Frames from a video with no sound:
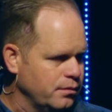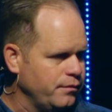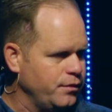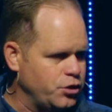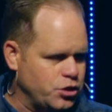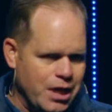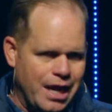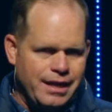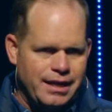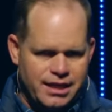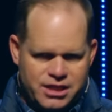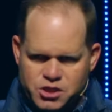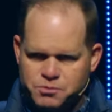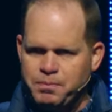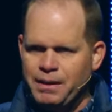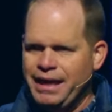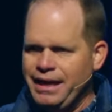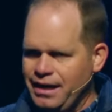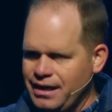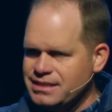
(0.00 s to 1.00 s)
You tried to
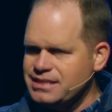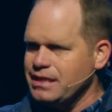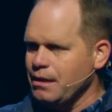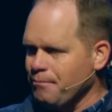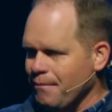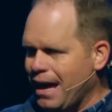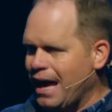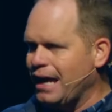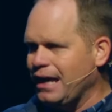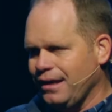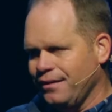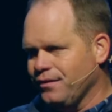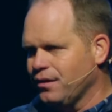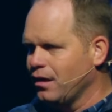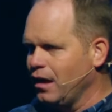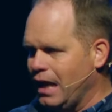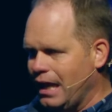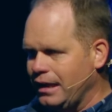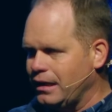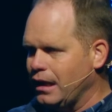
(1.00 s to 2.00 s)
explain it to somebody, and
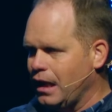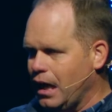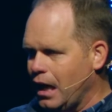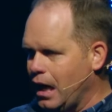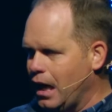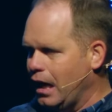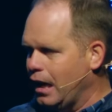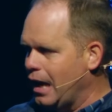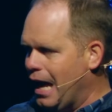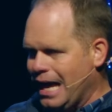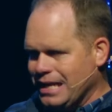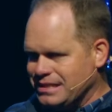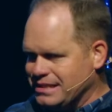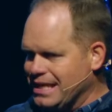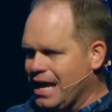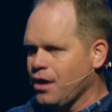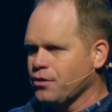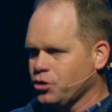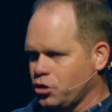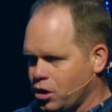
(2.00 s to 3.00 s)
they're like, uh, I
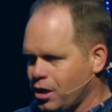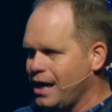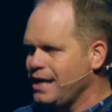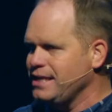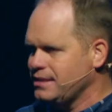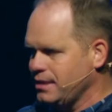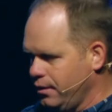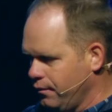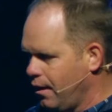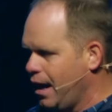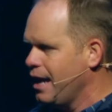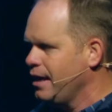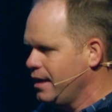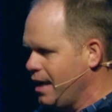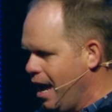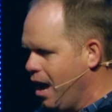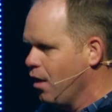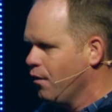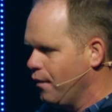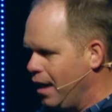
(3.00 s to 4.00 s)
sound crazy right
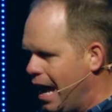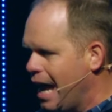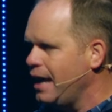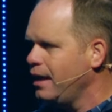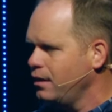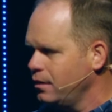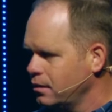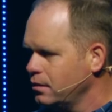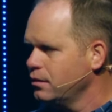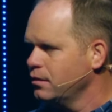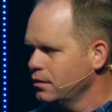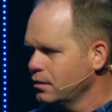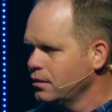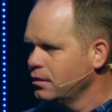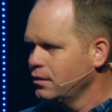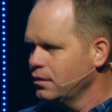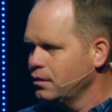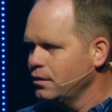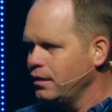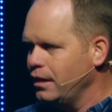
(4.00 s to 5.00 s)
now, right?
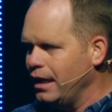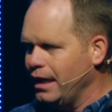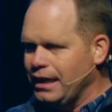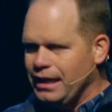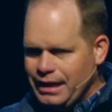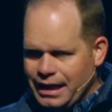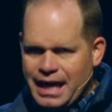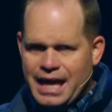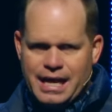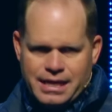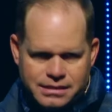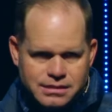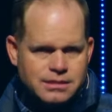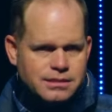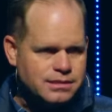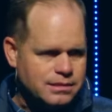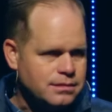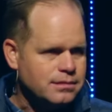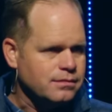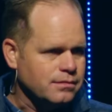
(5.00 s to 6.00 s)
And it
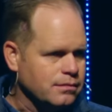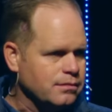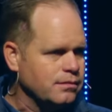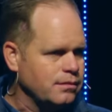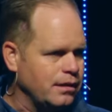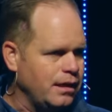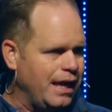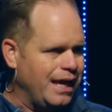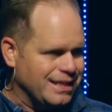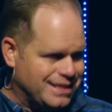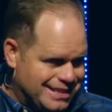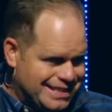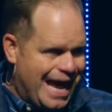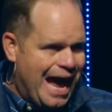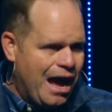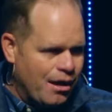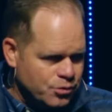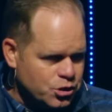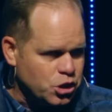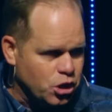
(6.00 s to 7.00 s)
is. It
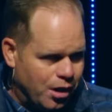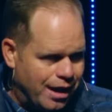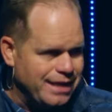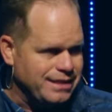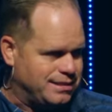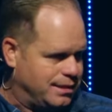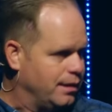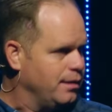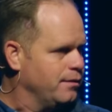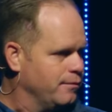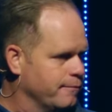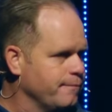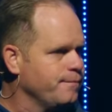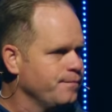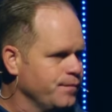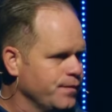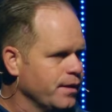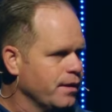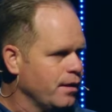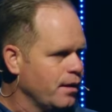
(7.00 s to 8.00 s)
sounds crazy
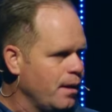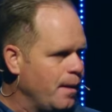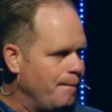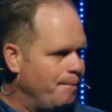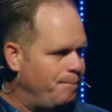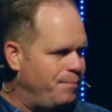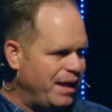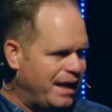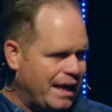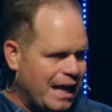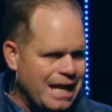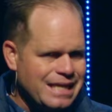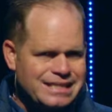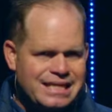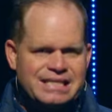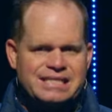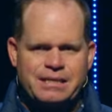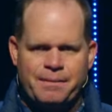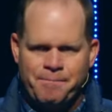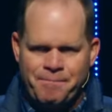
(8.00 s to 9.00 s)
because
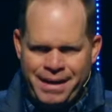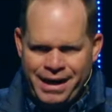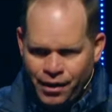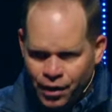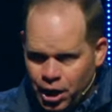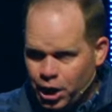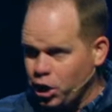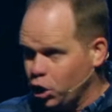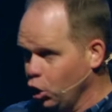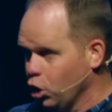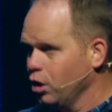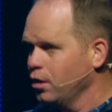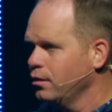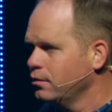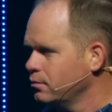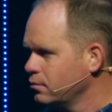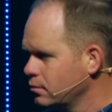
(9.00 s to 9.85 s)
it's a miracle,